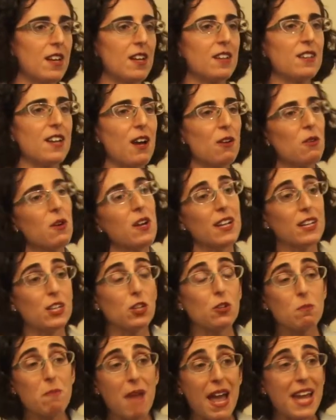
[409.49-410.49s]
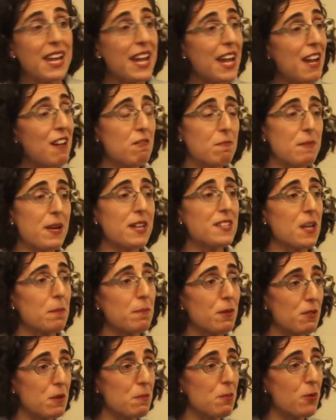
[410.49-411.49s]
Now, you may have picked up
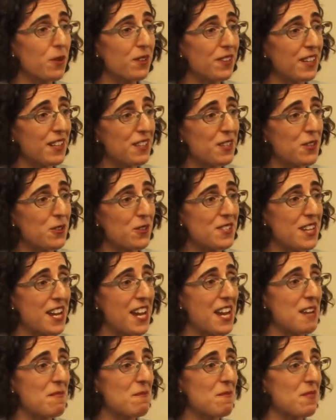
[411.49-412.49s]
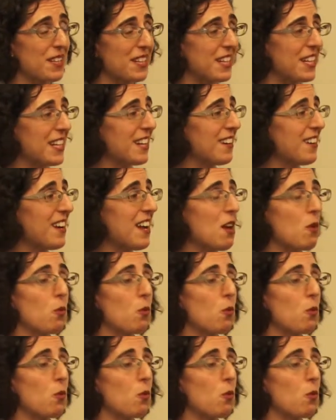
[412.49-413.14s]
a report in your time here